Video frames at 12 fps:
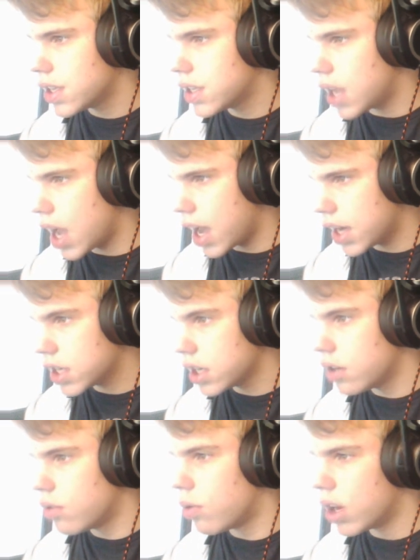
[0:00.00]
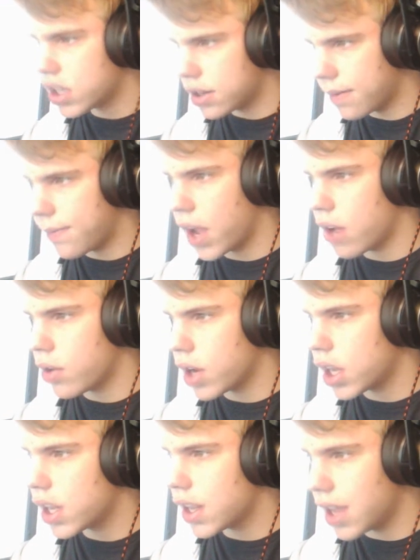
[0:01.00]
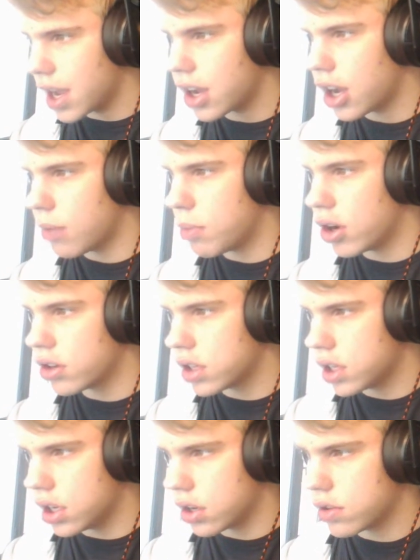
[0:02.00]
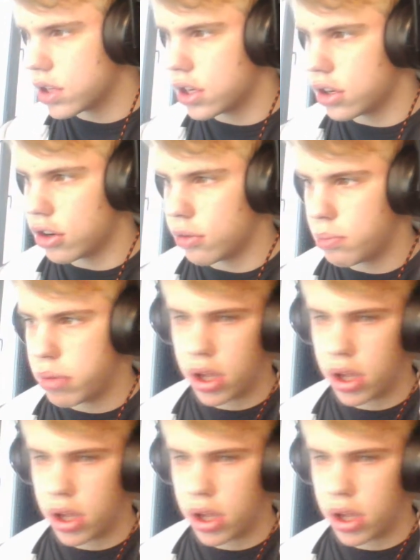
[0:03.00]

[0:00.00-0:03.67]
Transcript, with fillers: said, what's your favorite thing about YouTube?